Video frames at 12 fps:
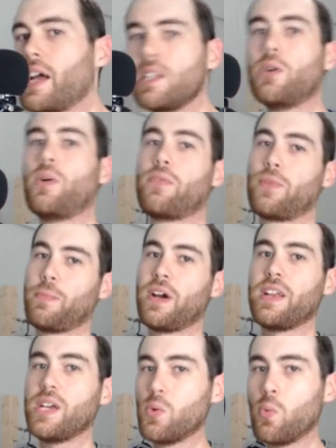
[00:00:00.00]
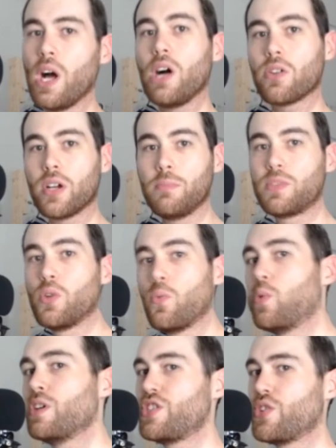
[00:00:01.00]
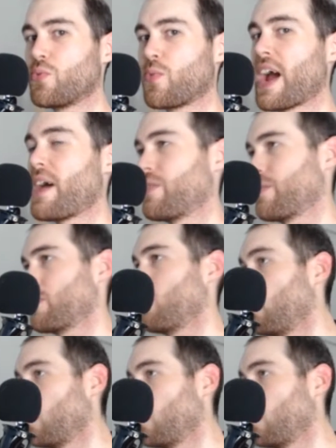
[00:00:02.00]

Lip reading: Hello everybody and welcome to Would You Rather,